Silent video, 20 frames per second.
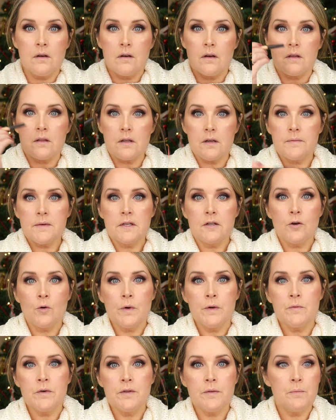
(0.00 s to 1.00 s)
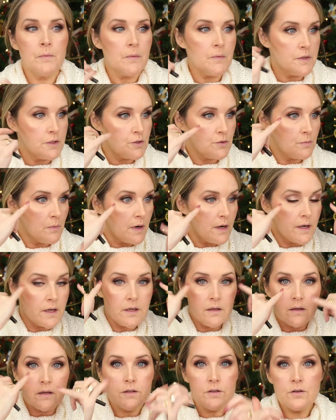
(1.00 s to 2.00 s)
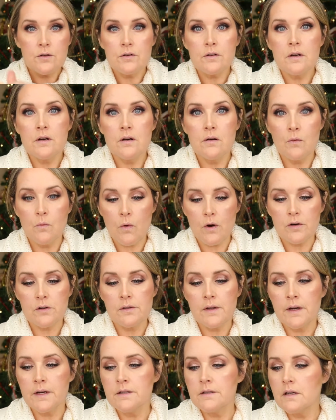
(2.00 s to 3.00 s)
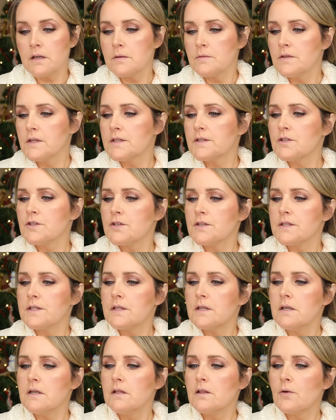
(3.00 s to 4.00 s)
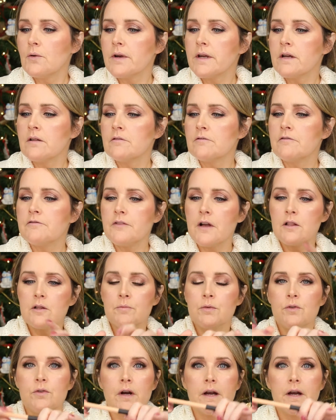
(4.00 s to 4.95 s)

And then I'm going to go in do my inner waterline, and this is just the L'Oreal Infallible.